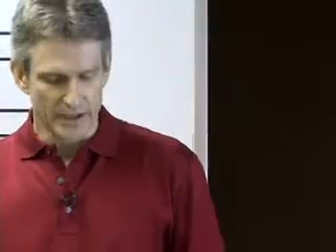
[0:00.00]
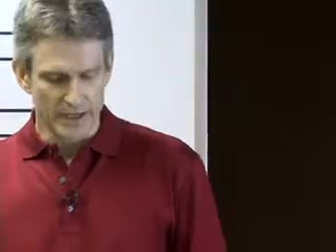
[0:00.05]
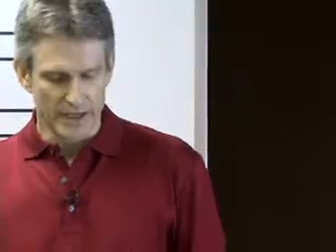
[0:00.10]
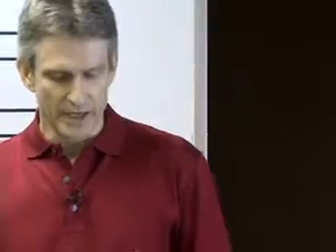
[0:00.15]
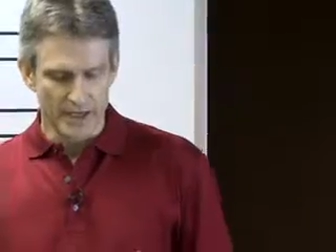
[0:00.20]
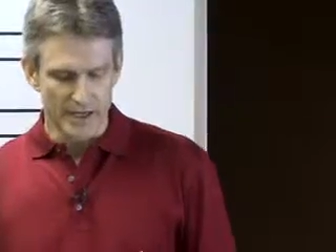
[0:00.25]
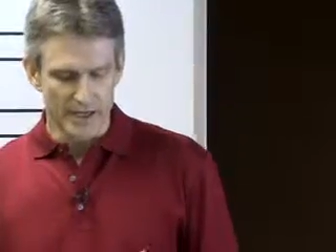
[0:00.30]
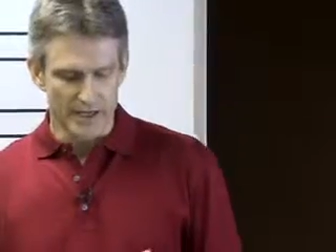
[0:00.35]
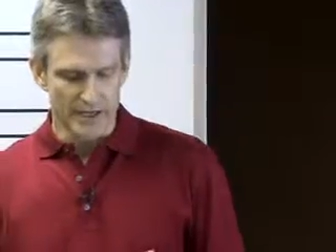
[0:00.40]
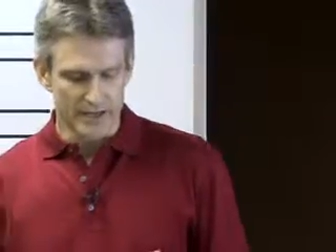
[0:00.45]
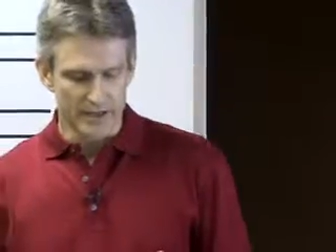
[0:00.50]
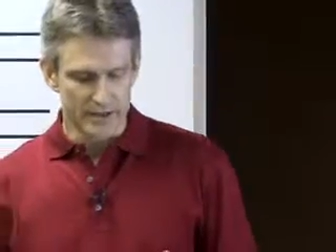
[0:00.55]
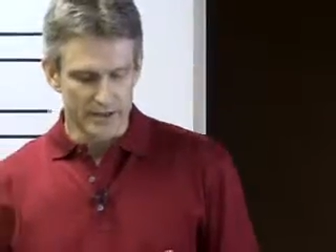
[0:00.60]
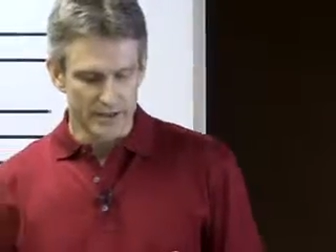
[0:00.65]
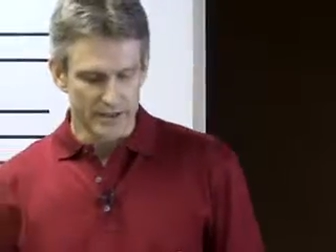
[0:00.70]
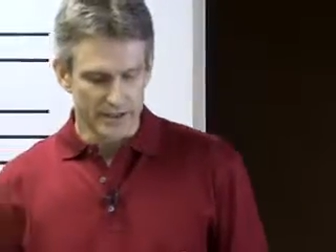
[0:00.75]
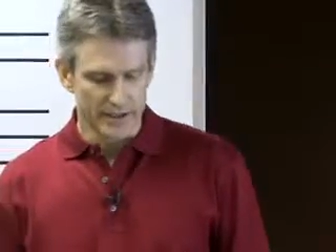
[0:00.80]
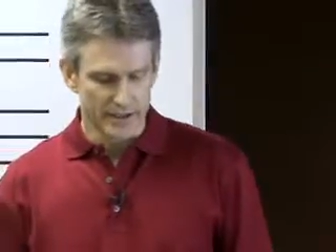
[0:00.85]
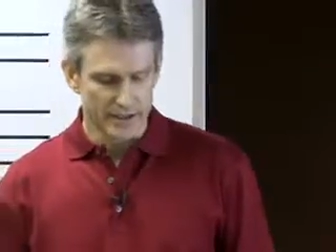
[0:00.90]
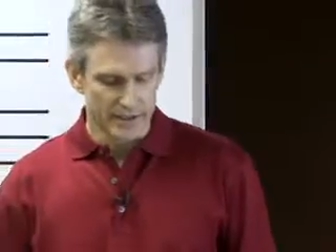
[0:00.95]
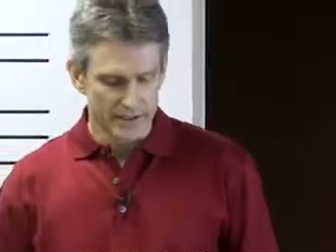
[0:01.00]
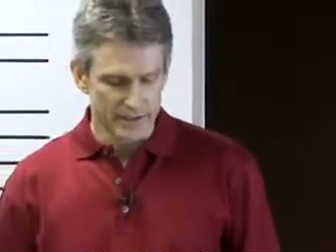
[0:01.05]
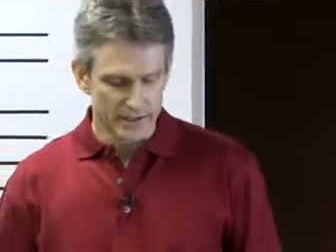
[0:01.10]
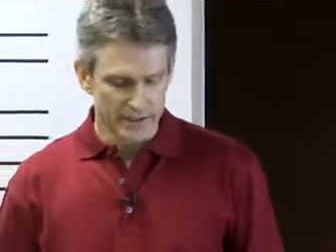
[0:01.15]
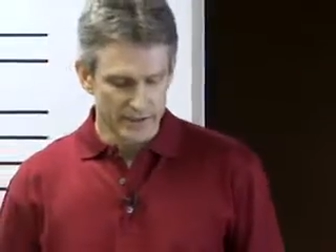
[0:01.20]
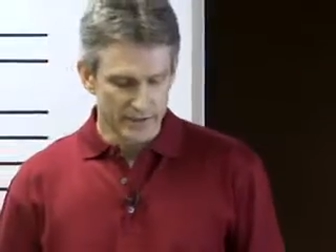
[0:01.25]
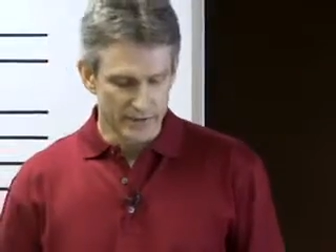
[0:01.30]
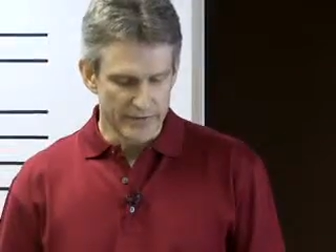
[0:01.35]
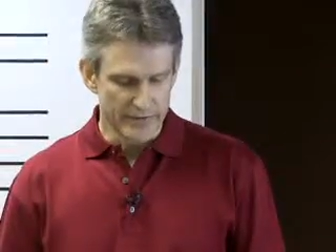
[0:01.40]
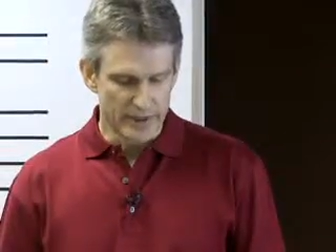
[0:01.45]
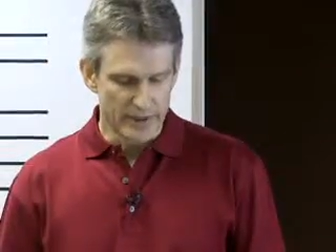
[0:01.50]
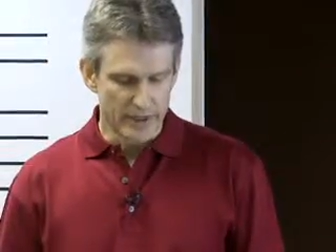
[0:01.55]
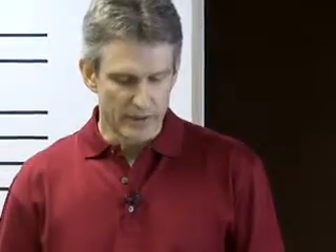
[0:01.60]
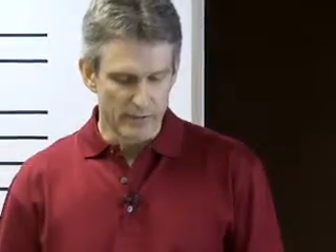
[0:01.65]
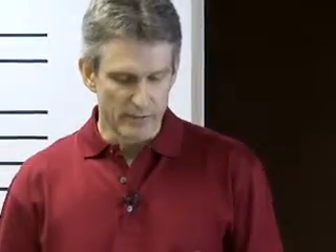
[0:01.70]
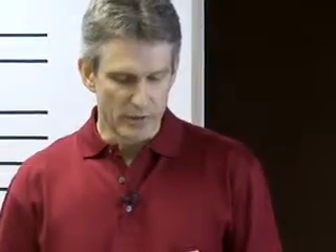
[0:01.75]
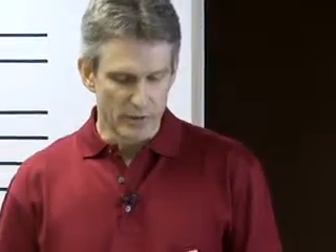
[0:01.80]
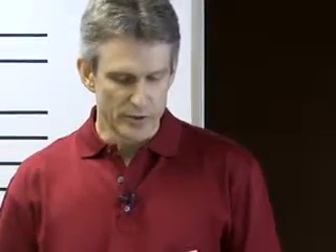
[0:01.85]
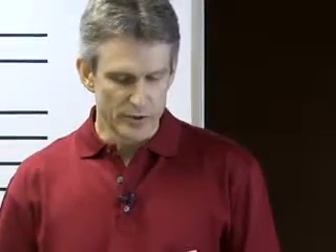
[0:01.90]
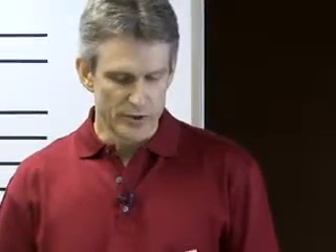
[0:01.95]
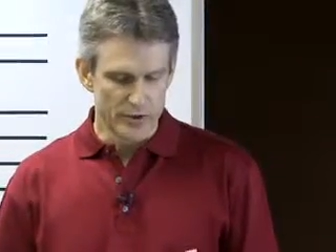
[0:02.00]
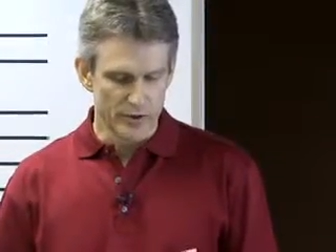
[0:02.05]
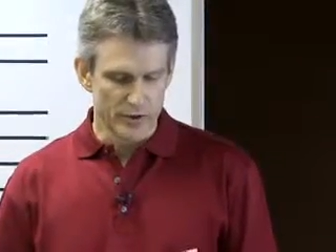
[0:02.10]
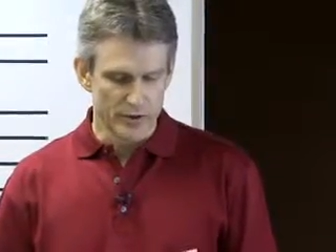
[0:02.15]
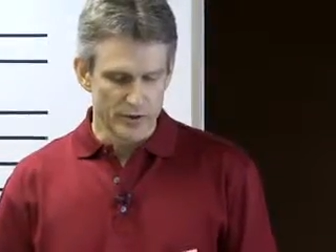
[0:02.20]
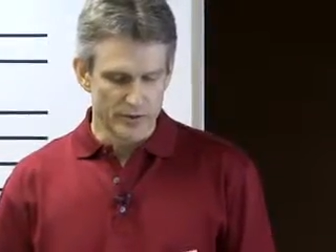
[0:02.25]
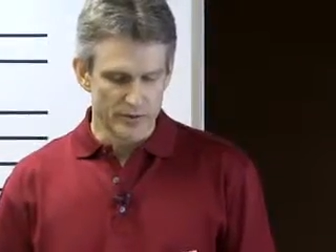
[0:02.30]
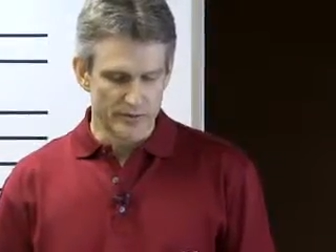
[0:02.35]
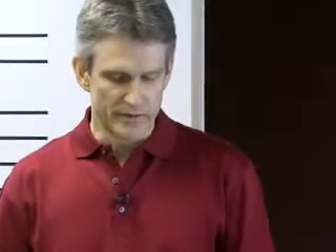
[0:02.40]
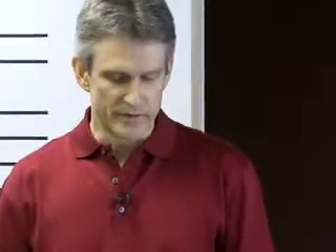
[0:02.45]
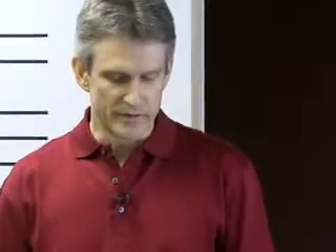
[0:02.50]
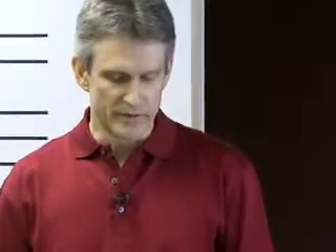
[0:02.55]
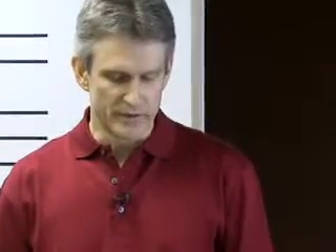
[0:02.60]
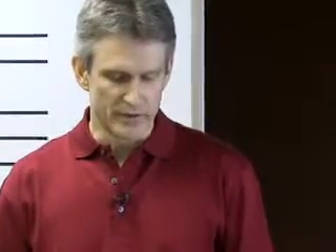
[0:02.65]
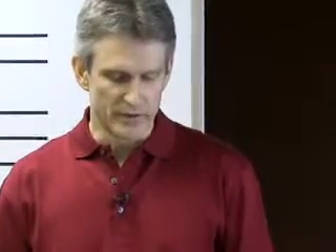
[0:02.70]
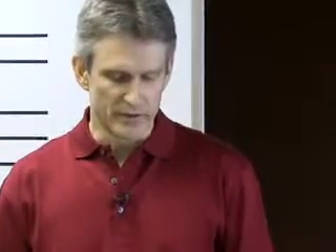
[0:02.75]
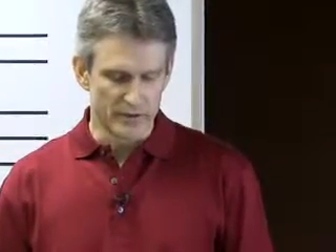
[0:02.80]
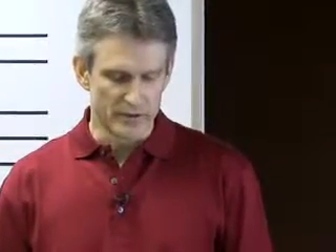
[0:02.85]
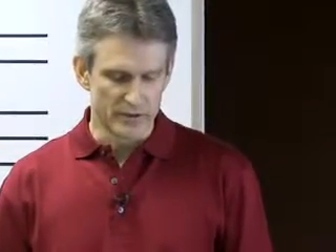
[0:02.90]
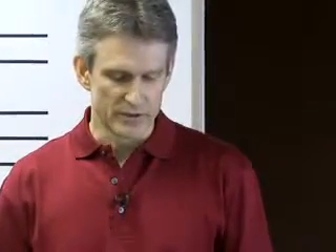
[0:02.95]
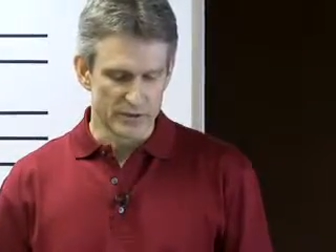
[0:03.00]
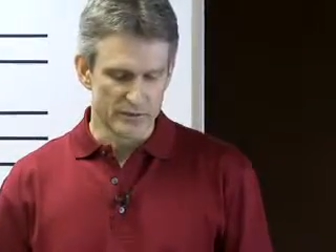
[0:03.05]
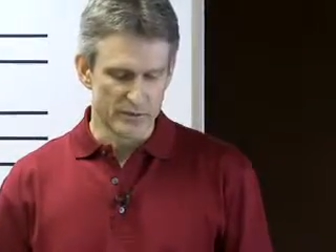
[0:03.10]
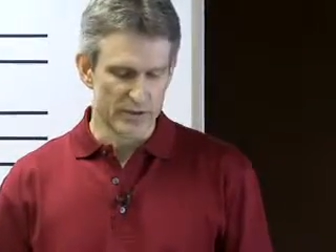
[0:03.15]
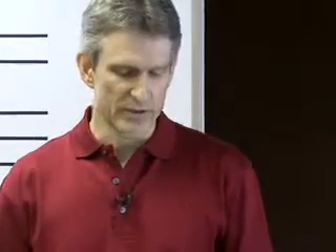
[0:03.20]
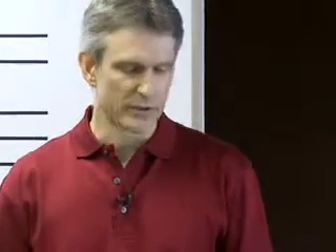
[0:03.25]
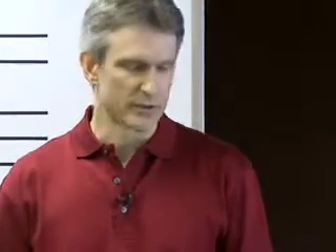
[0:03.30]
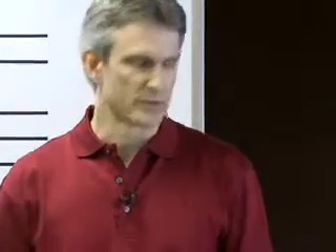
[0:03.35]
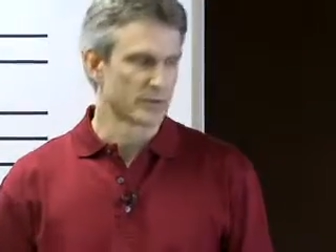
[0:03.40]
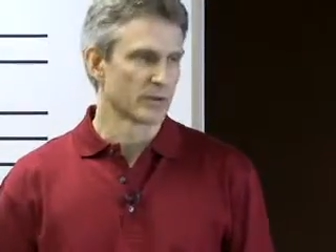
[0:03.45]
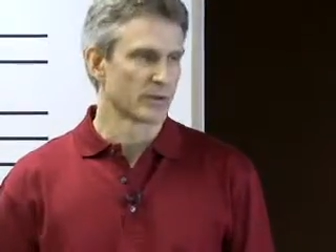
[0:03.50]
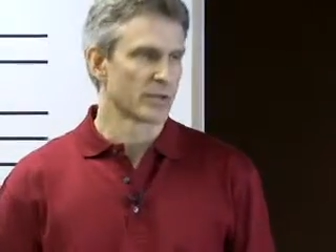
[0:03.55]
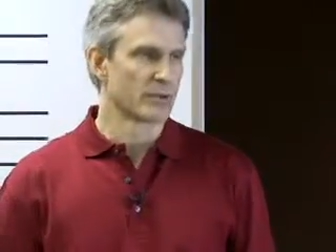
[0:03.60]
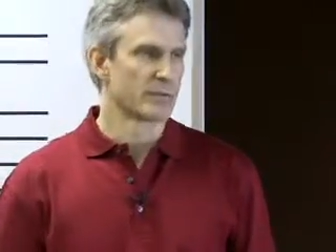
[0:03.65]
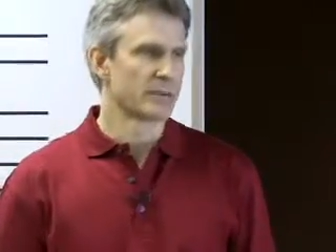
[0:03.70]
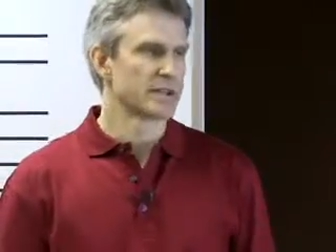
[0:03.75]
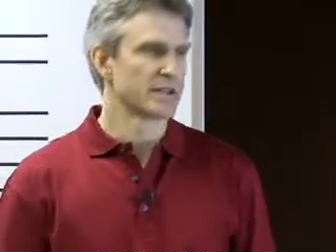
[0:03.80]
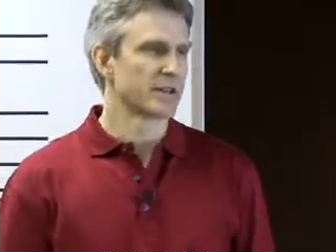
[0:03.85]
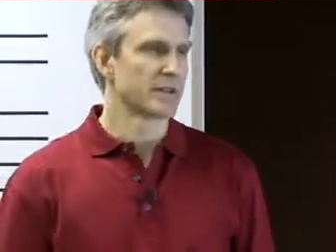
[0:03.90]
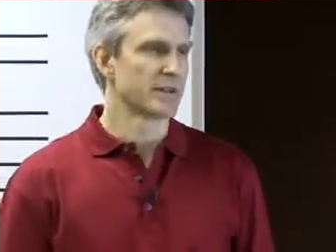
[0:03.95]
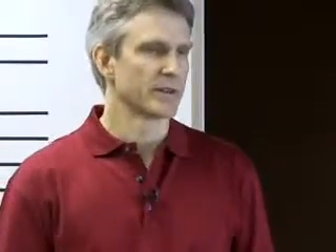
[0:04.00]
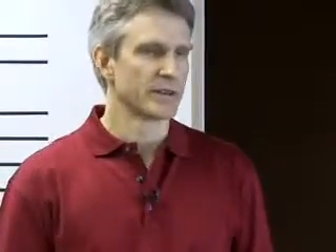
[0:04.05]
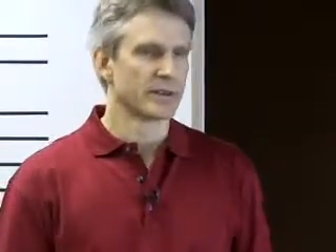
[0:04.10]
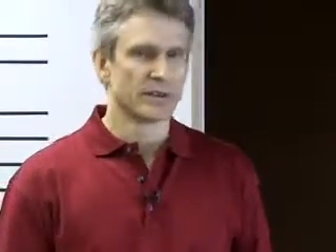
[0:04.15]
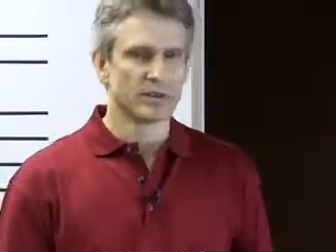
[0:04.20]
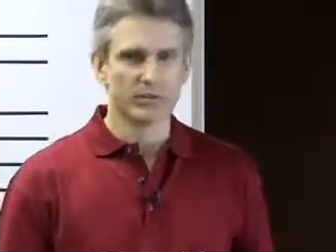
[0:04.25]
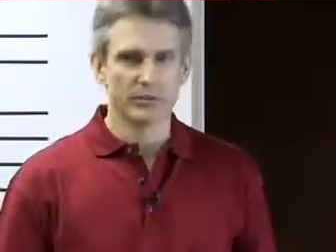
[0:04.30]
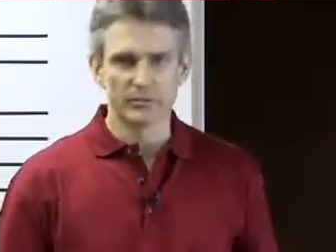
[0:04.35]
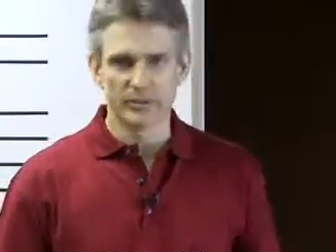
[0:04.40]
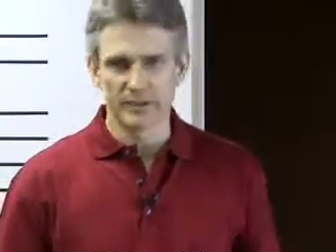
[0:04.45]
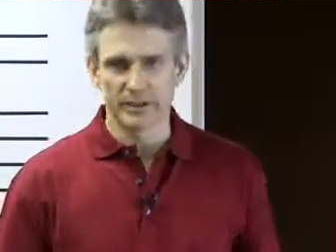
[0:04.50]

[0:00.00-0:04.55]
And then we've got emotional, physical, spiritual, and material,